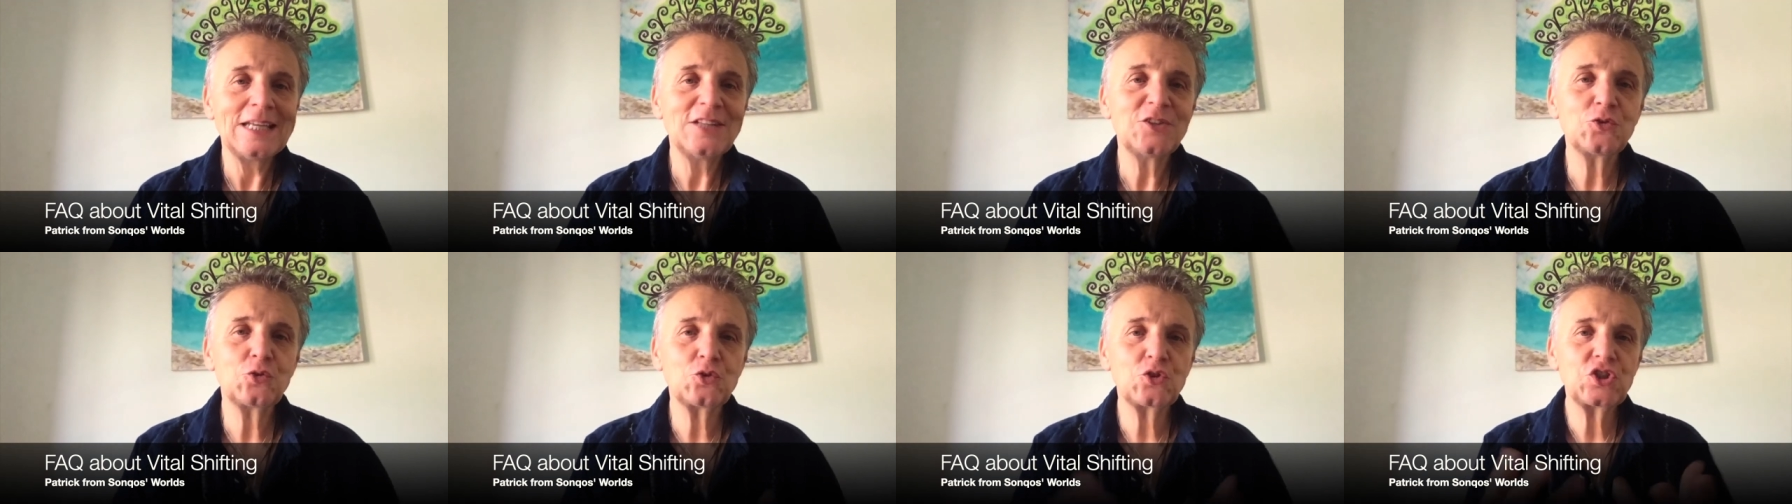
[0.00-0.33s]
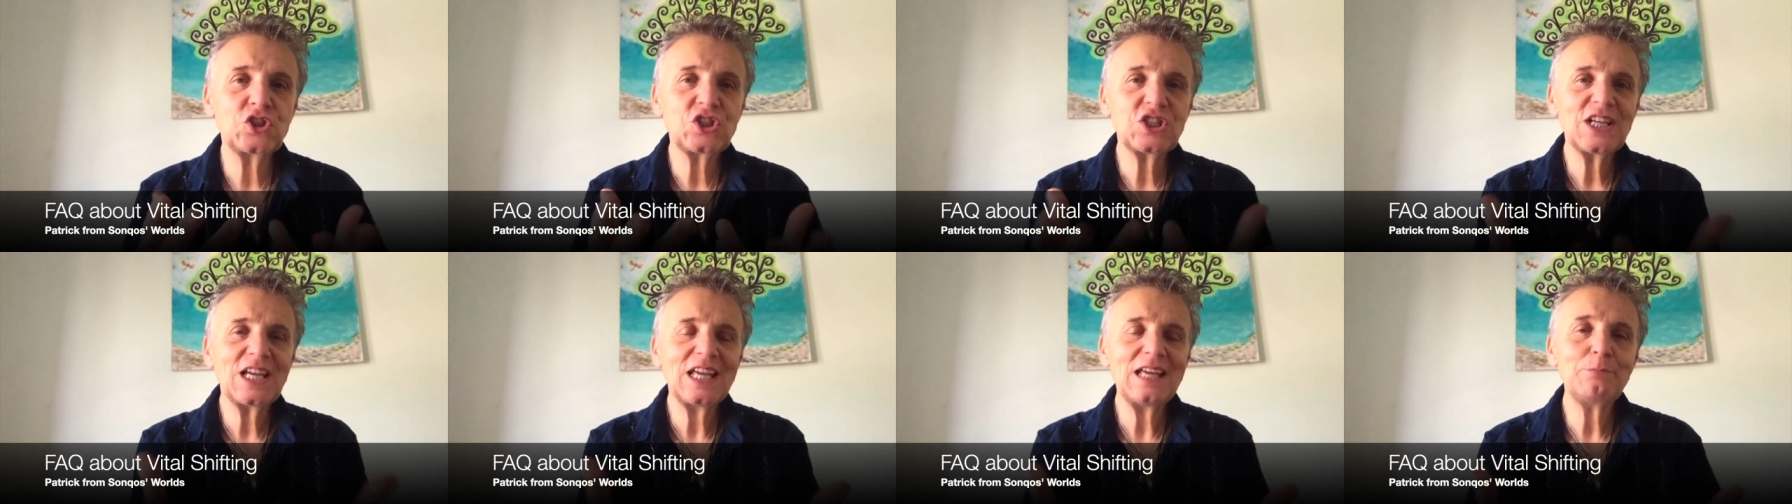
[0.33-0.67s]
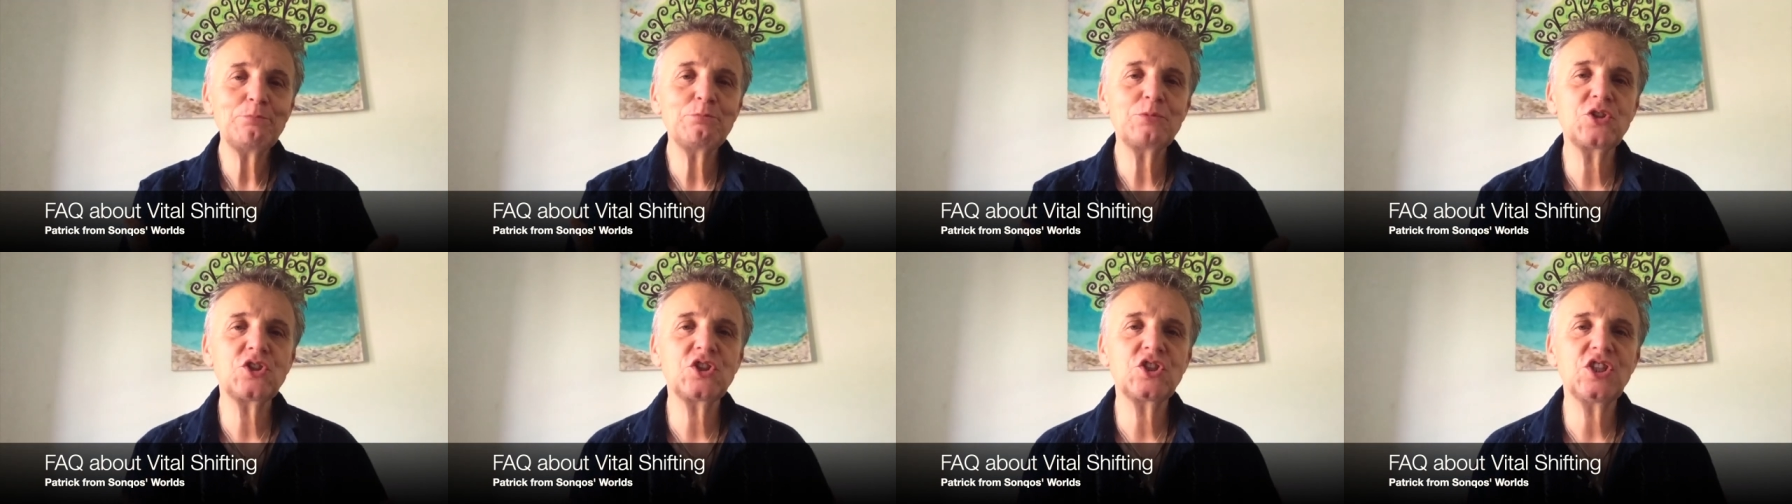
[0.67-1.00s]
to
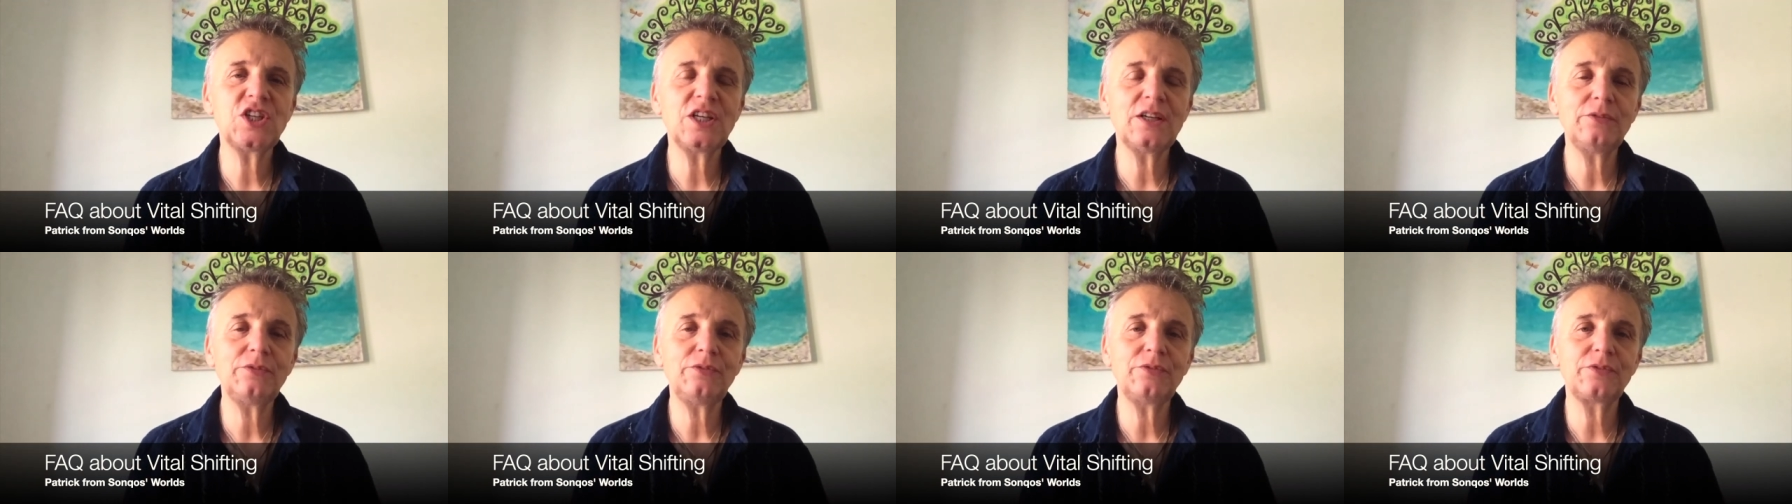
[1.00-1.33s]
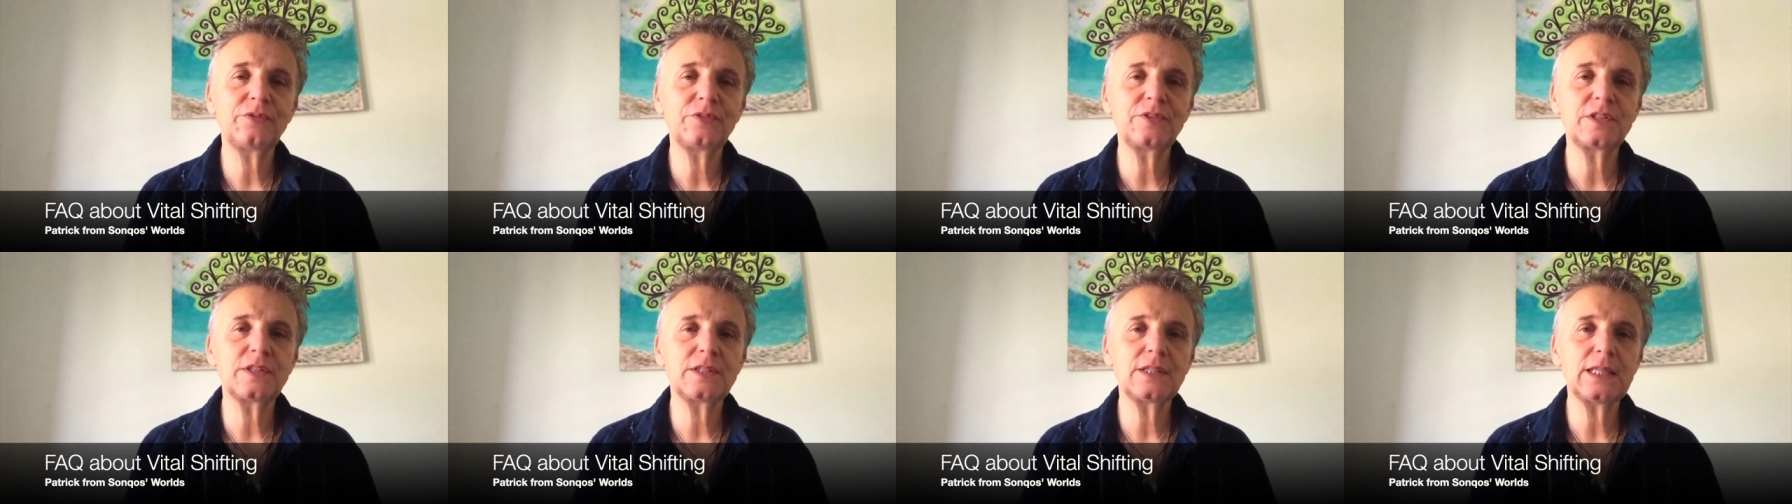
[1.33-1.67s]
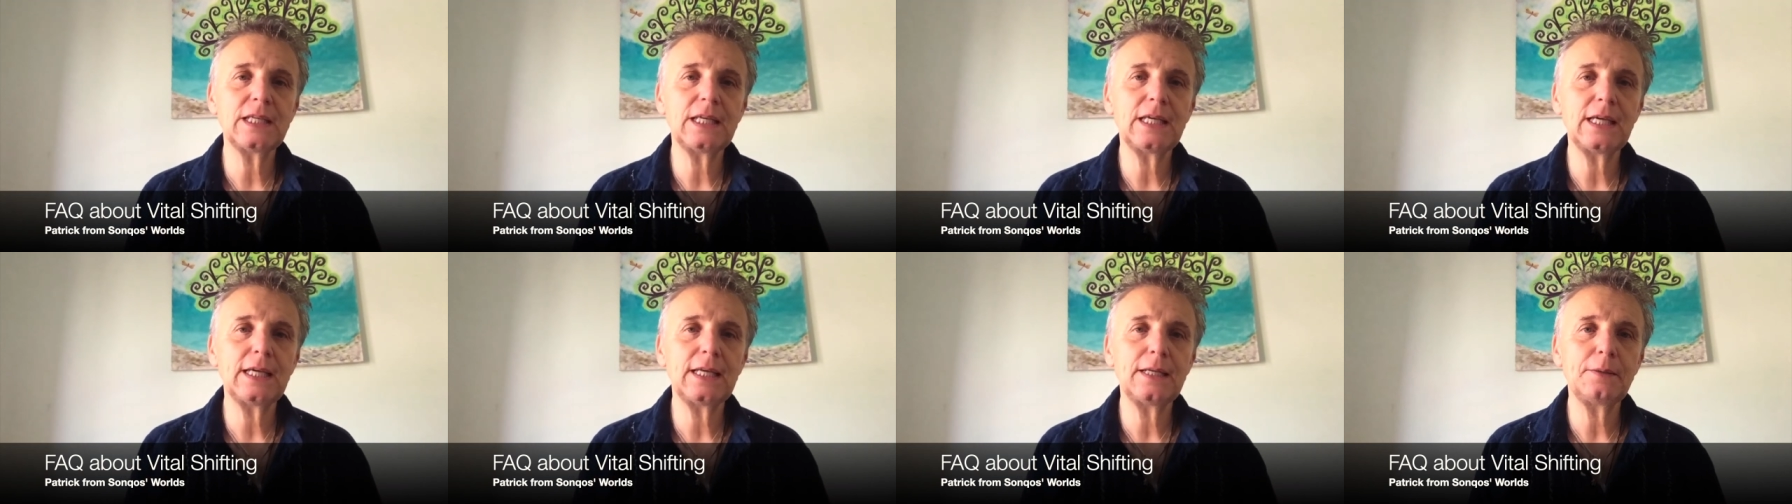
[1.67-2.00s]
shapeshift
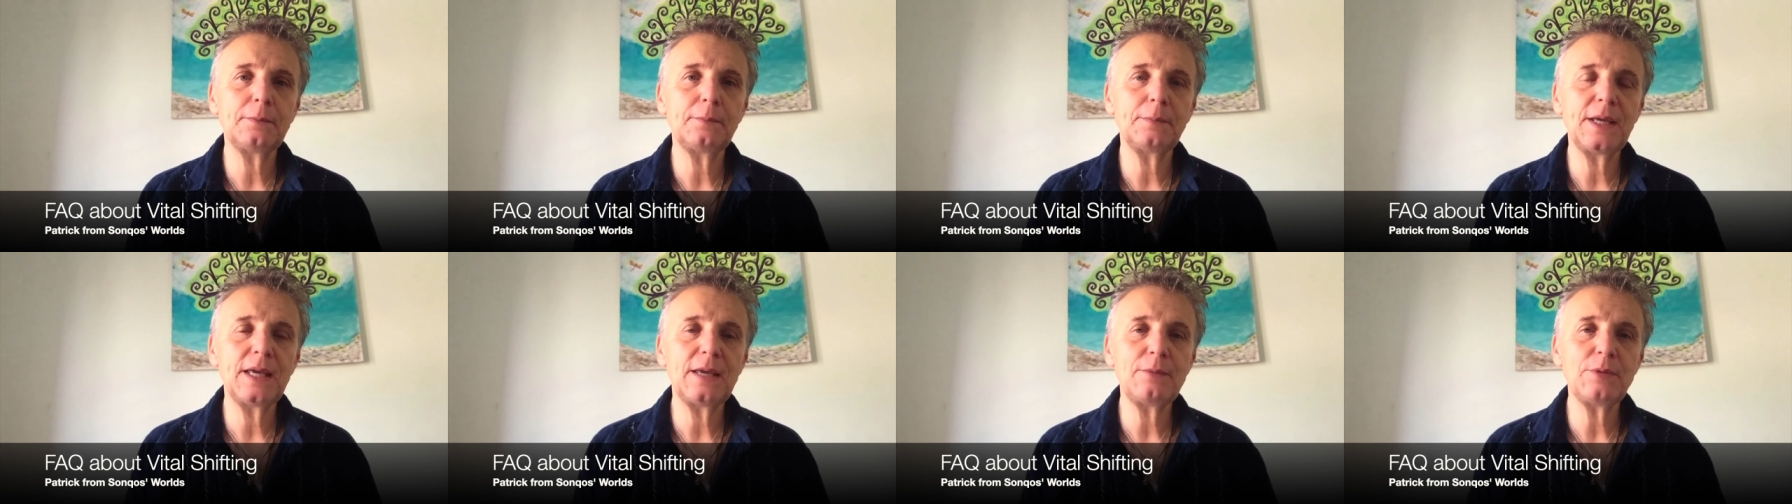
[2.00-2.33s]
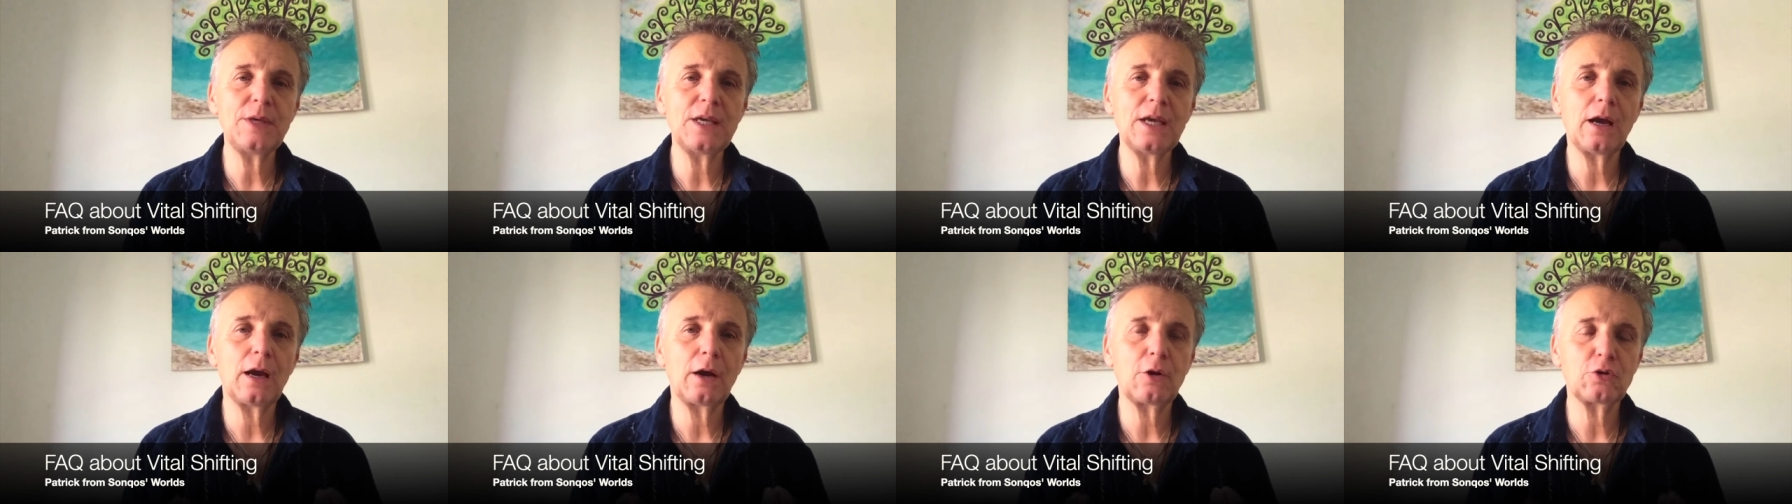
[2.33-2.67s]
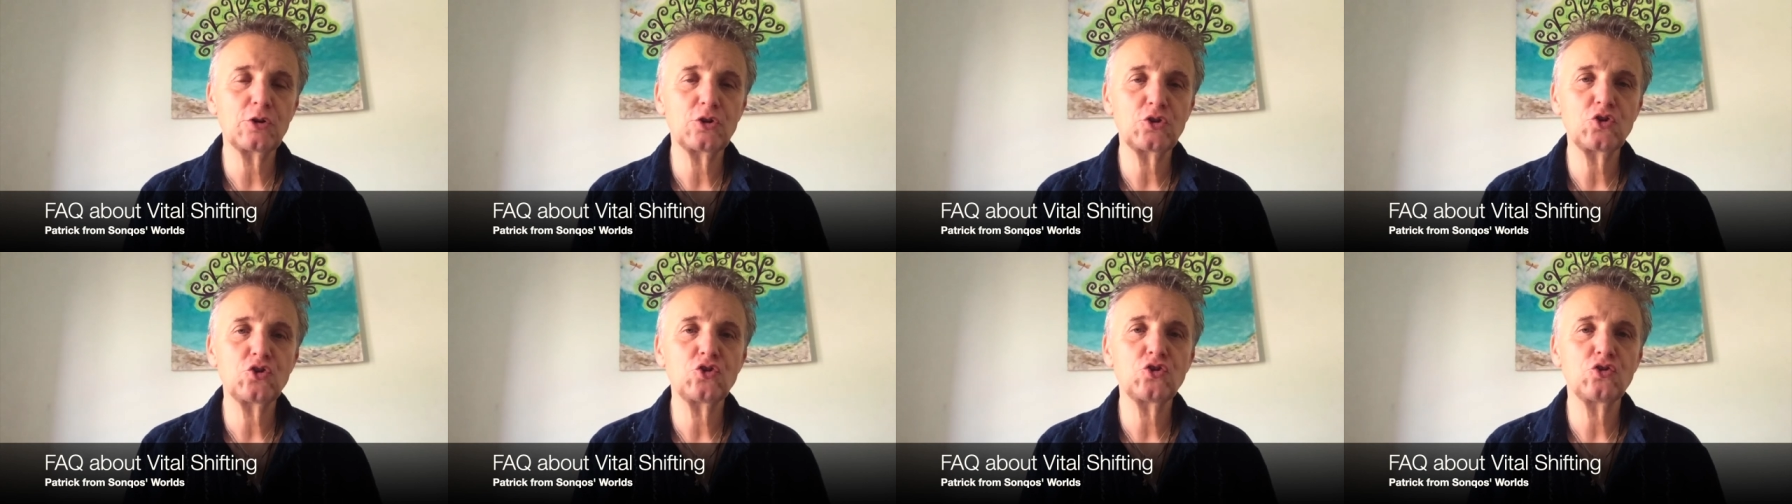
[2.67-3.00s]
in maybe
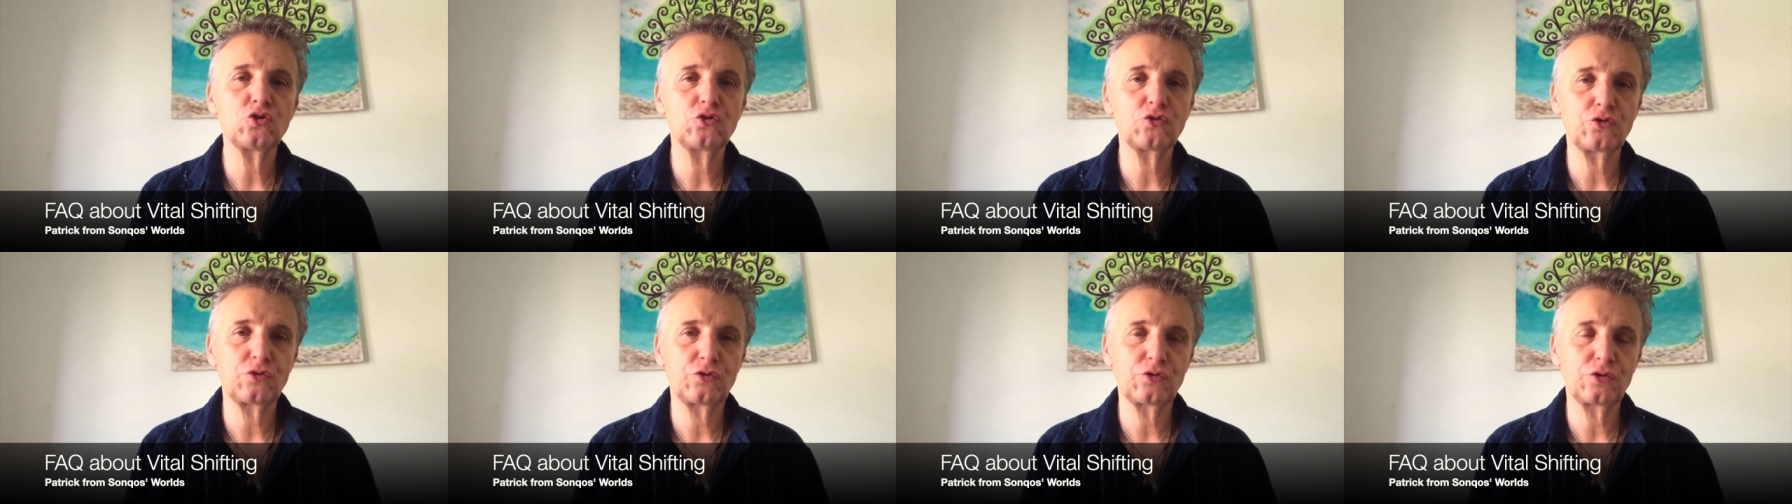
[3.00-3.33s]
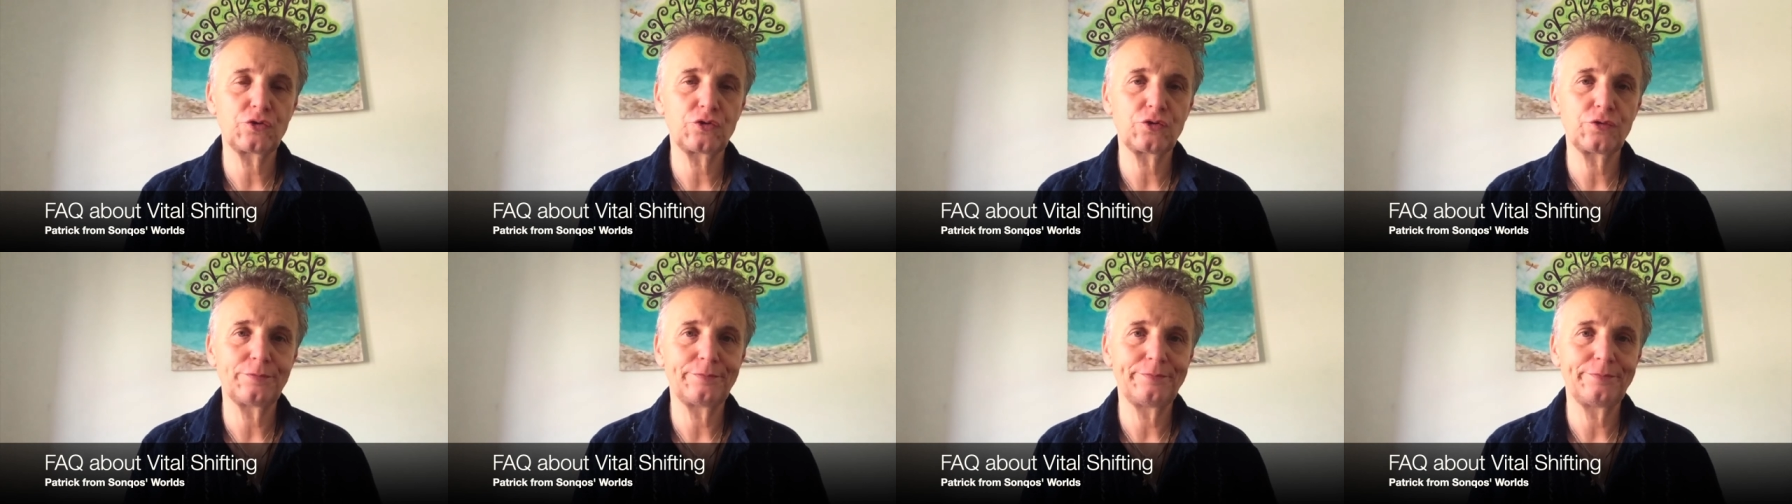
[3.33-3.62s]
our truth.